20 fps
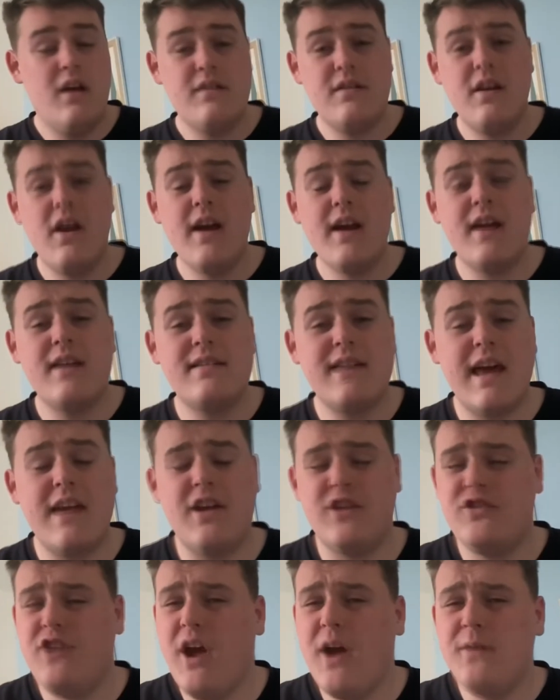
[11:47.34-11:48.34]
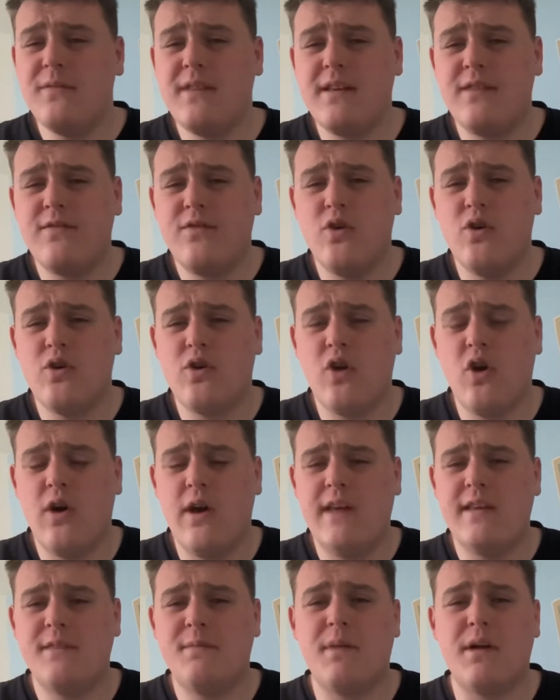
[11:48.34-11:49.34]
So like I said, I chose these 4
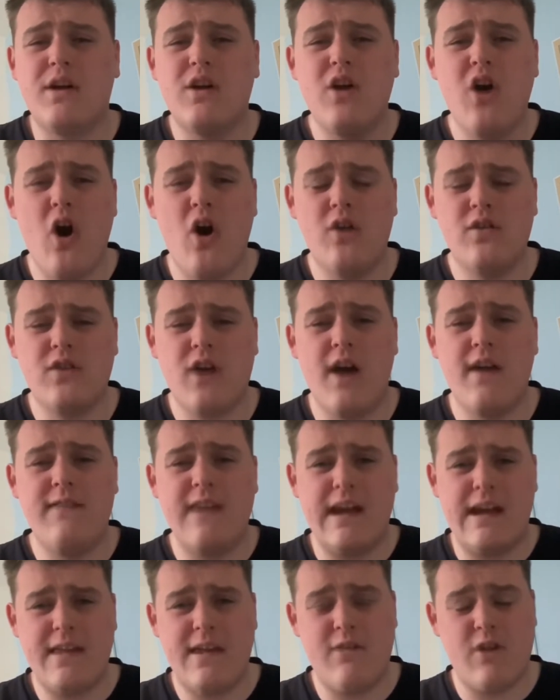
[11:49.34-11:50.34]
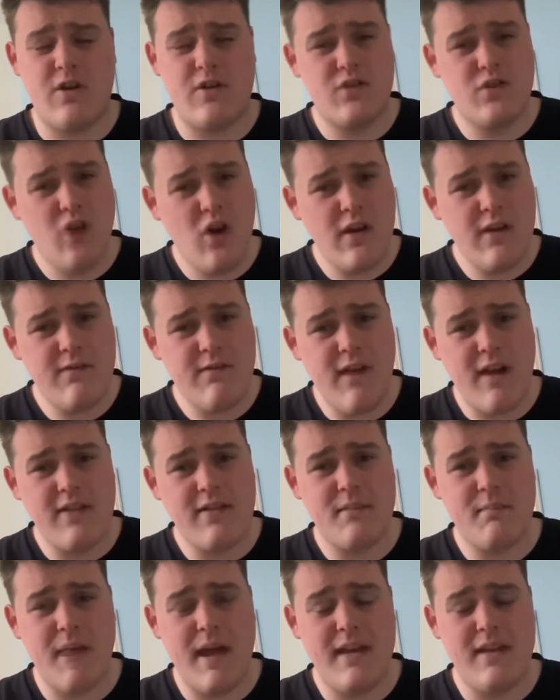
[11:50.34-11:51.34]
coins because I think they've got solid
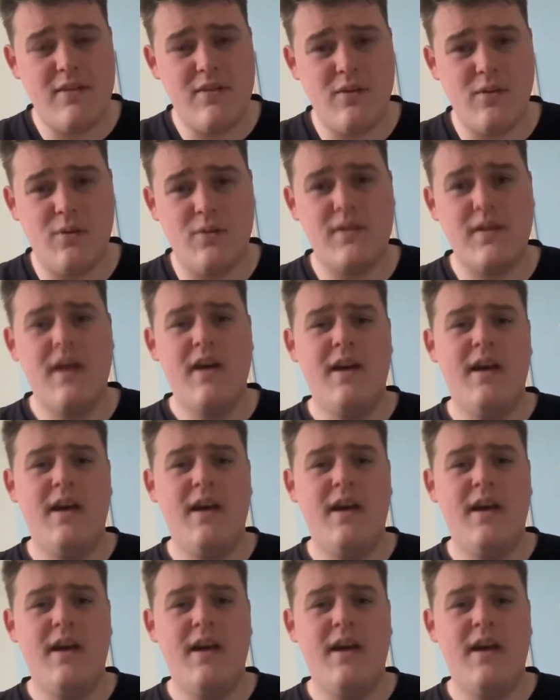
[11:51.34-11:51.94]
fundamentals,